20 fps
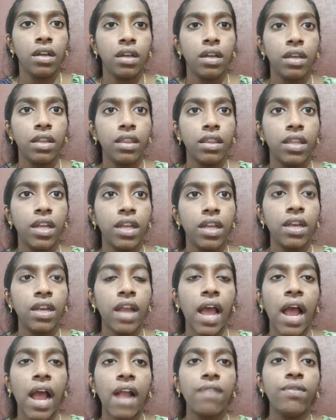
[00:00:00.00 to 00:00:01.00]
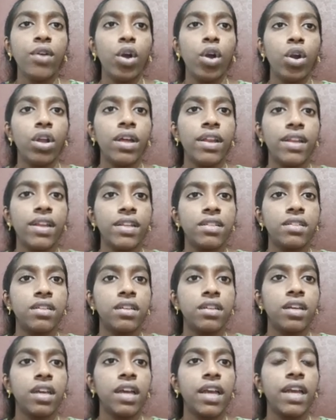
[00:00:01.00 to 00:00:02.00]
Then alveolar
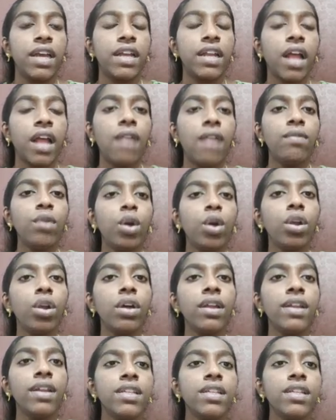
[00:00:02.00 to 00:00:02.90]
ridge. Alveolar